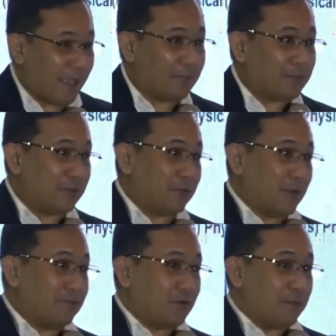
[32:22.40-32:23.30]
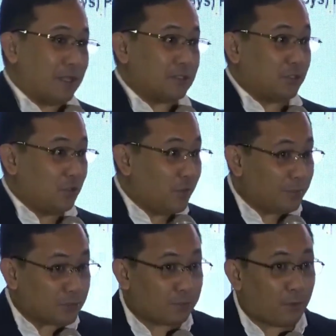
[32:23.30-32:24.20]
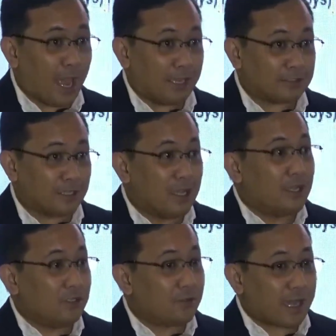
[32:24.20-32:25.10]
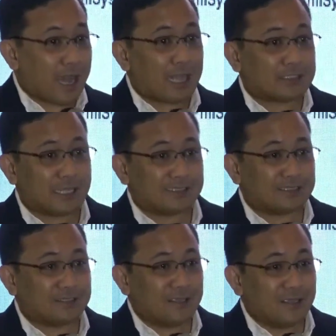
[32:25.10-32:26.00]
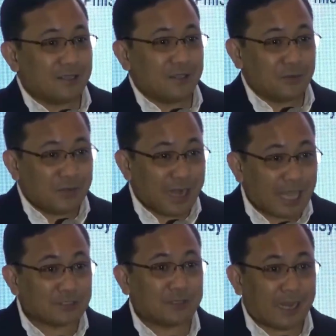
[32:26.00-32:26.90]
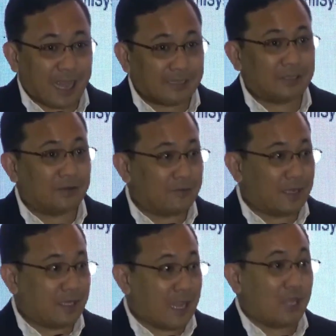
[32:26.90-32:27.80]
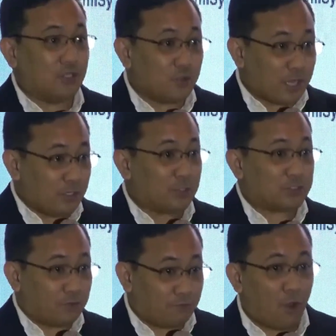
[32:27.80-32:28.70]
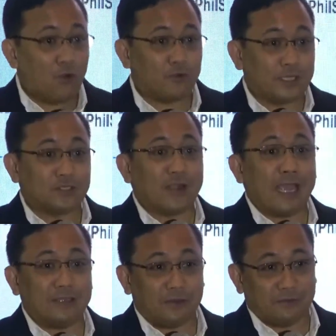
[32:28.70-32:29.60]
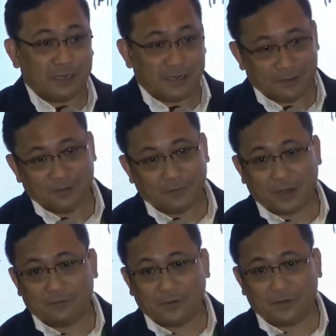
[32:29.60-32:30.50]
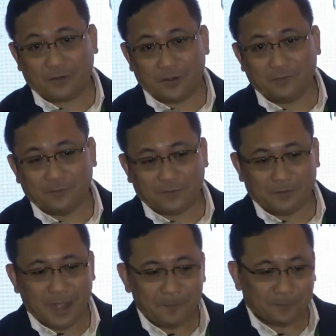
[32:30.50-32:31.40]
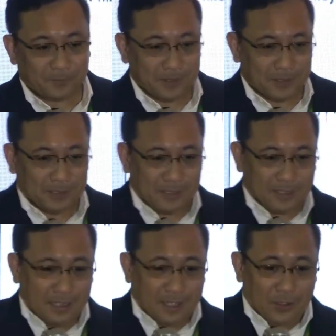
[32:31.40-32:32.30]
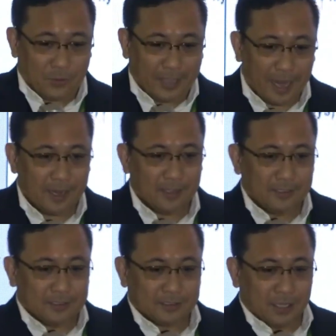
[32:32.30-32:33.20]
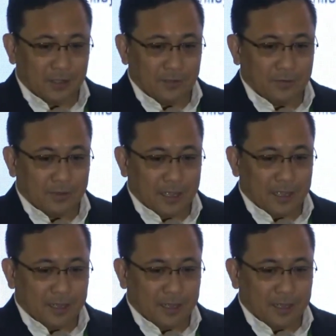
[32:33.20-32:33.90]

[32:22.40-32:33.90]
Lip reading: enter your information. You will be surprised. You can access your national ID already, and you can use your phone as your ID already wherever you go. Diba? Okay, so